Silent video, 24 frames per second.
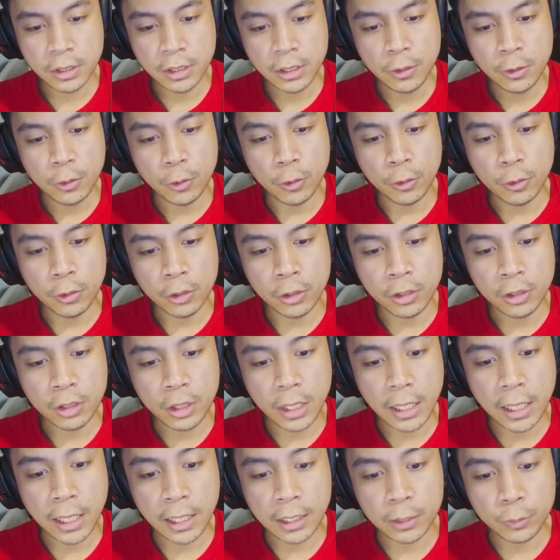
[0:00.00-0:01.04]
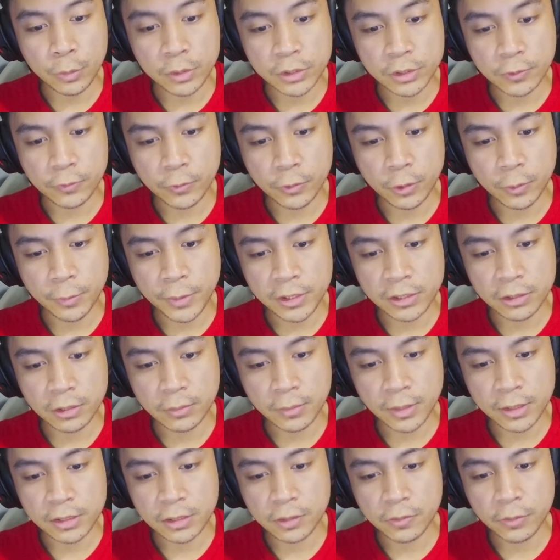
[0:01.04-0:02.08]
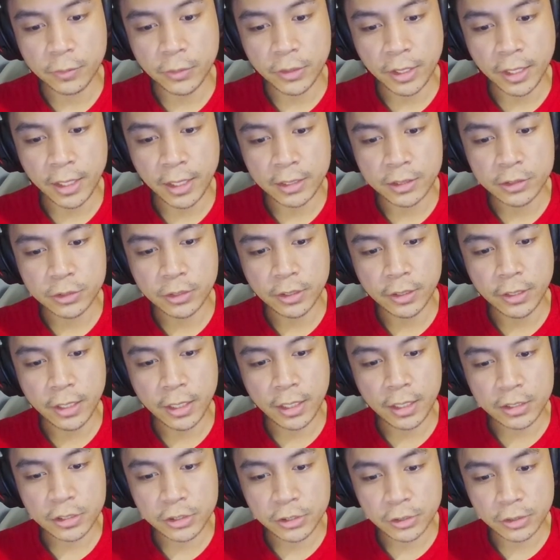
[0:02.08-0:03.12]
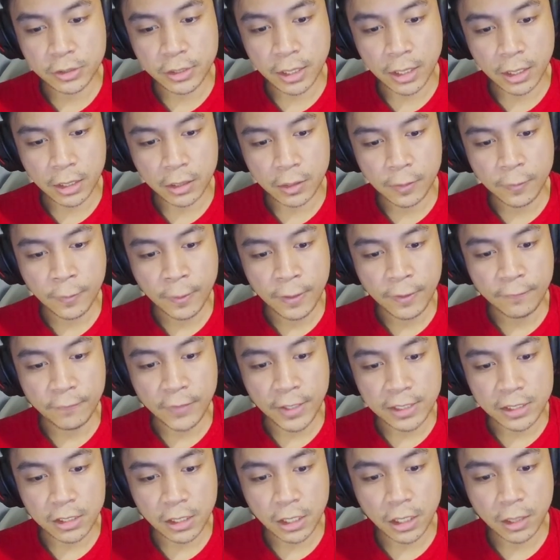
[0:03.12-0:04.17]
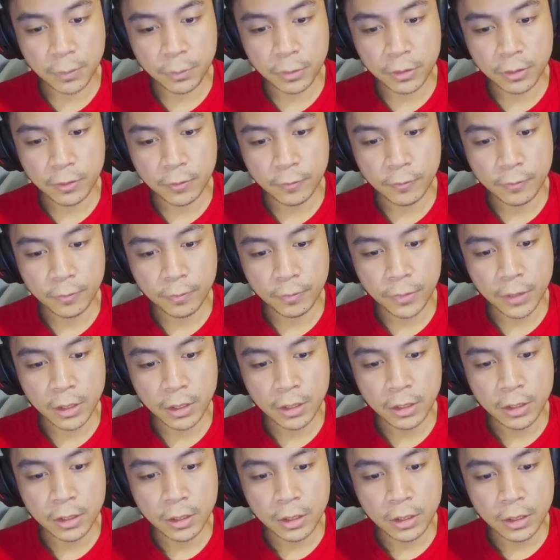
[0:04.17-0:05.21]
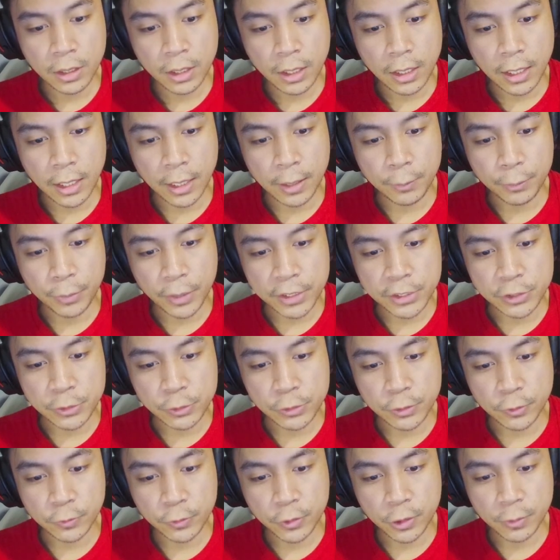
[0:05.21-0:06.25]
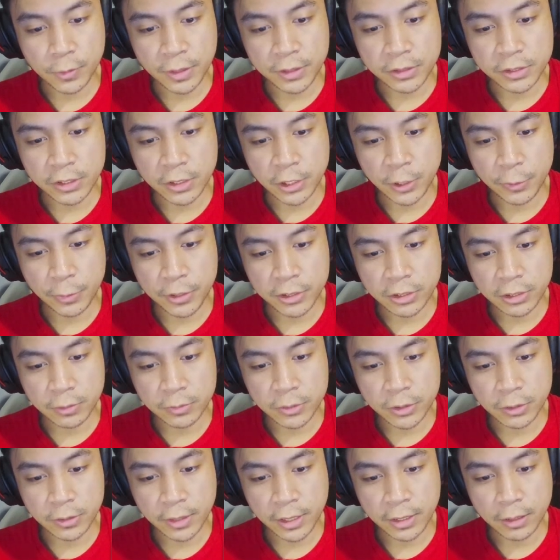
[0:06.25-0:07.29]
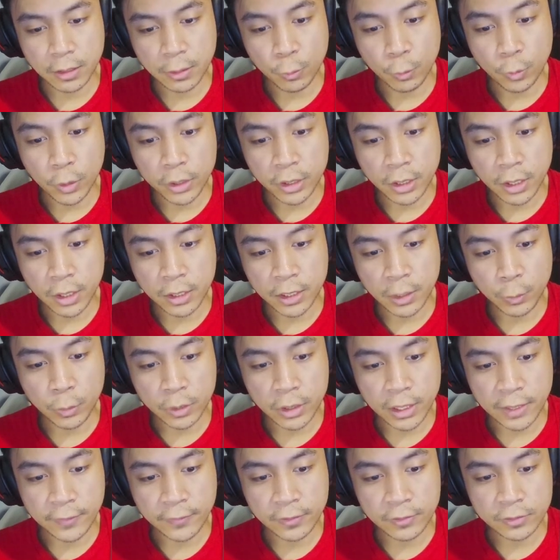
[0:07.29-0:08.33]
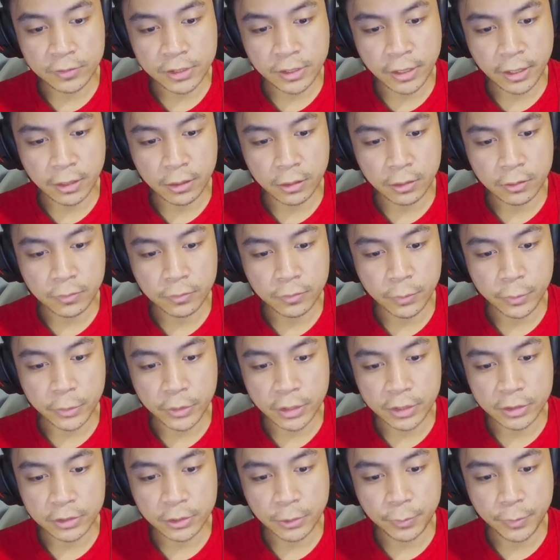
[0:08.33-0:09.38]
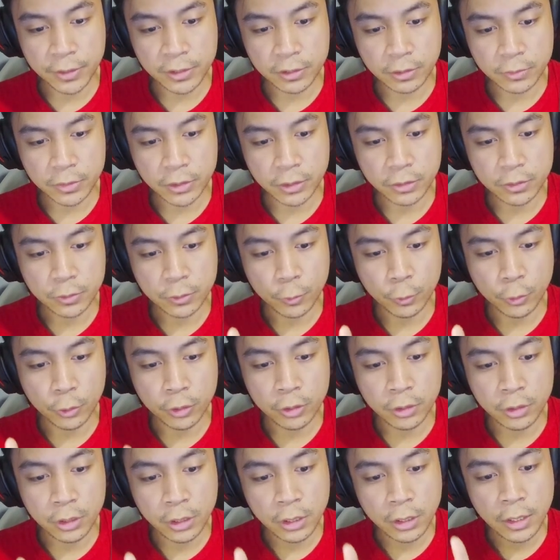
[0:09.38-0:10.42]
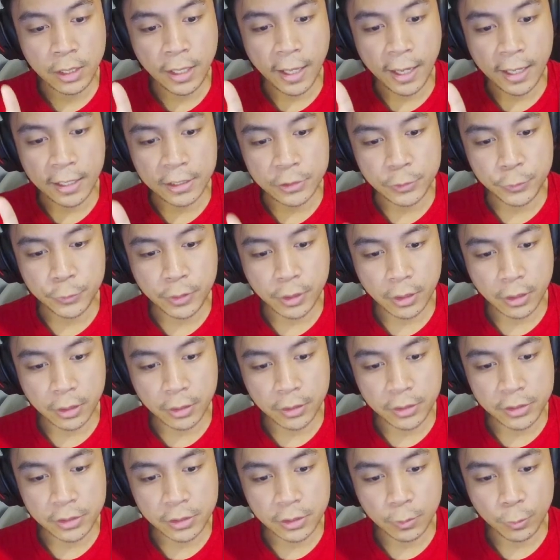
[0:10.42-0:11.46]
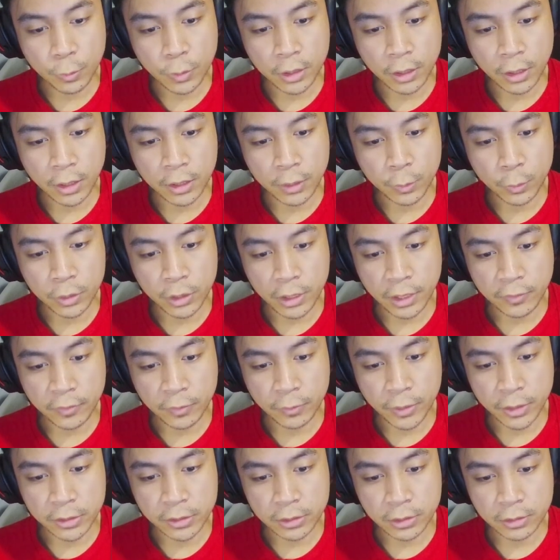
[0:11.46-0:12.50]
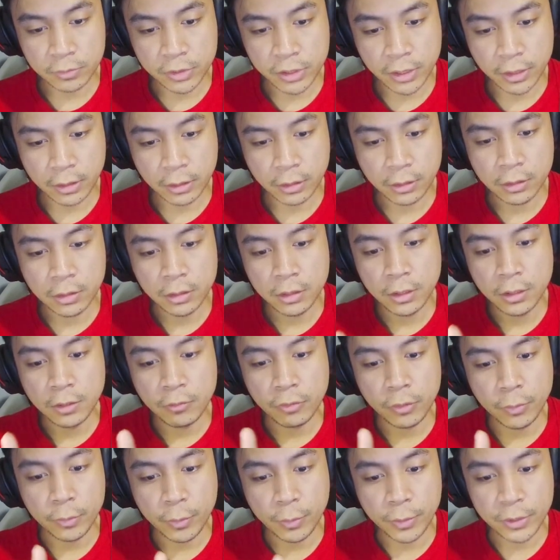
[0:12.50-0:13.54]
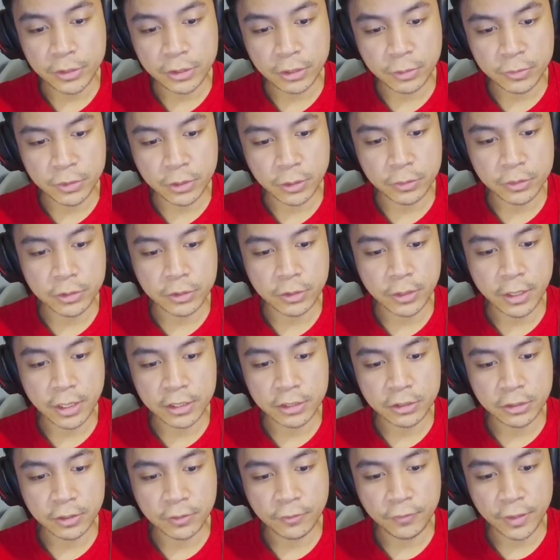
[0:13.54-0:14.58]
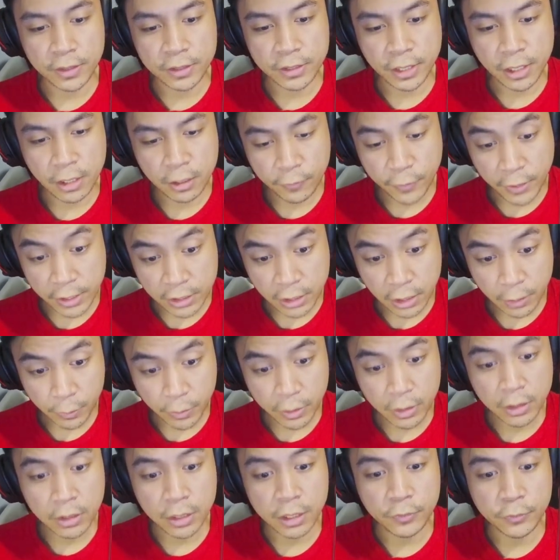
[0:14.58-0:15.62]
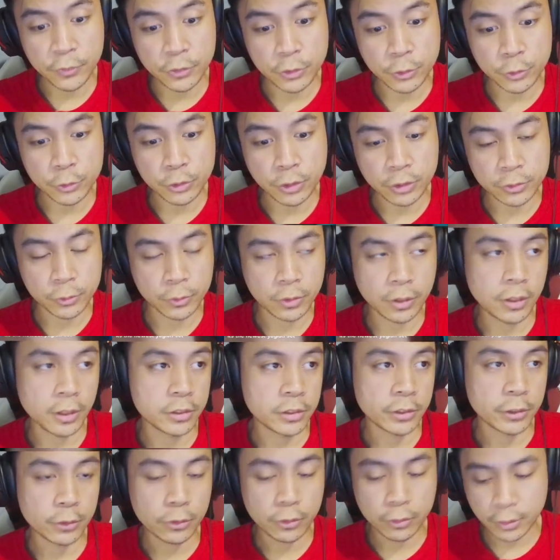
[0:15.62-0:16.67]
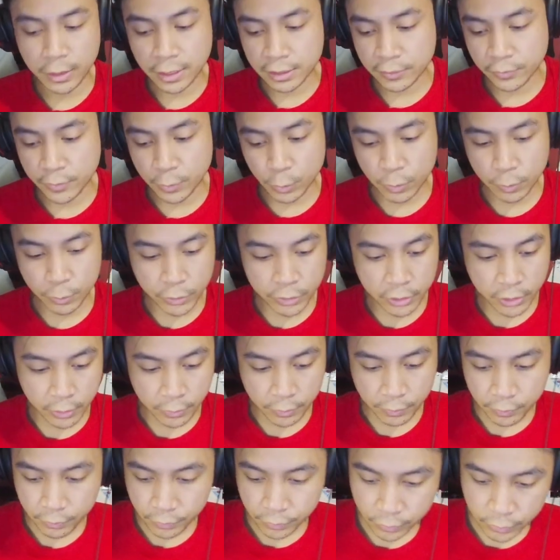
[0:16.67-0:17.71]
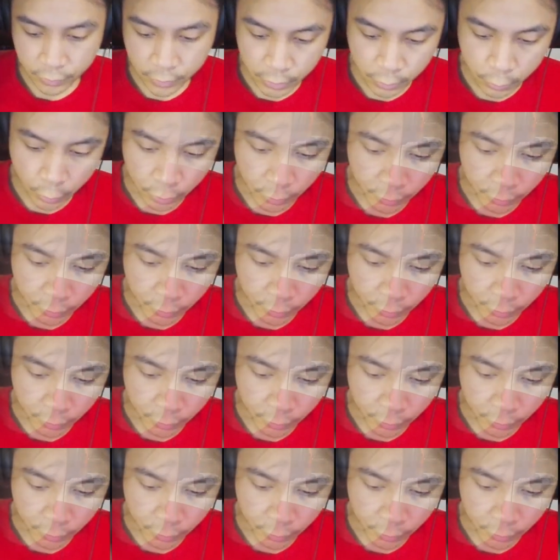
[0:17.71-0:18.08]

or add one Soulful Core Pendulum monster from your hand to the extra deck face up, and place two Soulful Core monsters in your Pendulum Zone and one odd and one even scale from your deck to your Pendulum Zones, or add two cards, one odd and one even Pendulum scale from Pendulum Zones to the extra deck face up. And if you do, draw two cards. You can only activate one per turn. Cool.